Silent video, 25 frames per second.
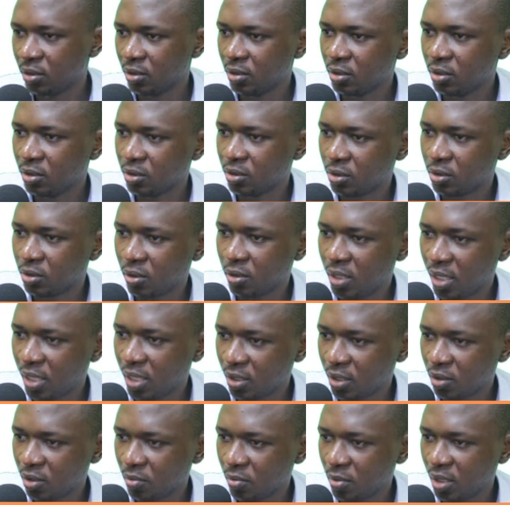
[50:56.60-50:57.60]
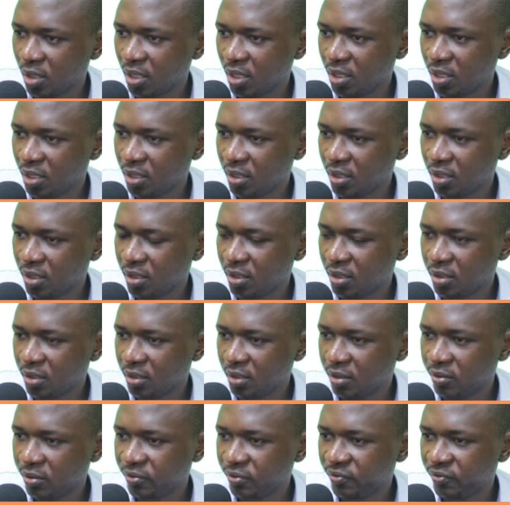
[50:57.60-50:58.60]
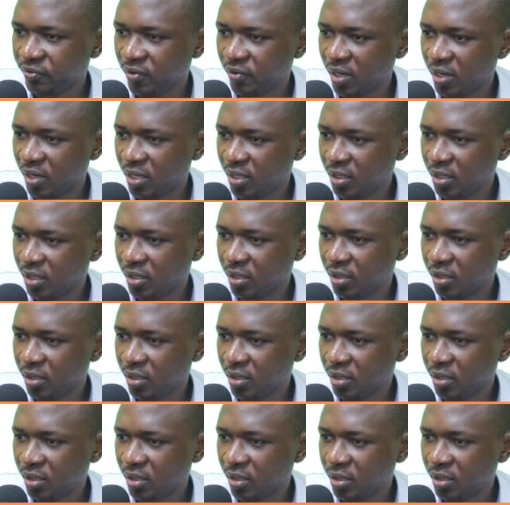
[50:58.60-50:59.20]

So the accumulated fund